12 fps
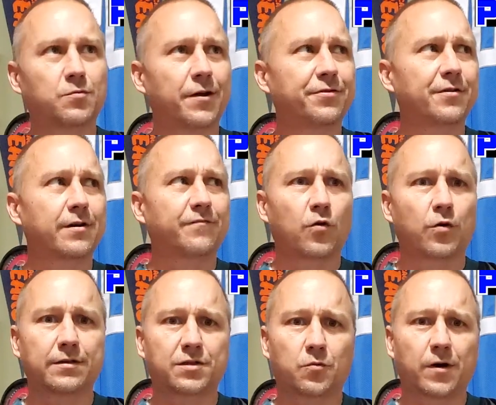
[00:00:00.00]

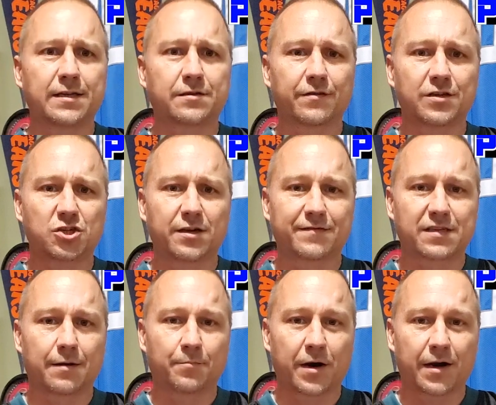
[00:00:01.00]
34-20 to the Chiefs
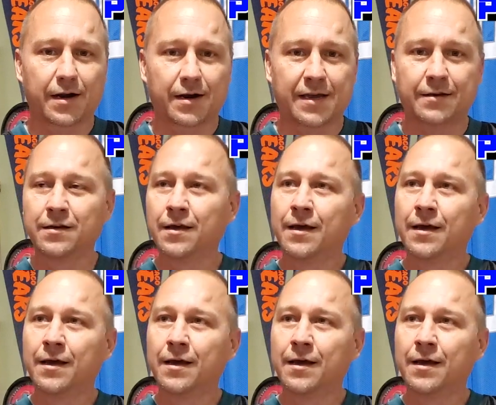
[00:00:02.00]
on Monday night.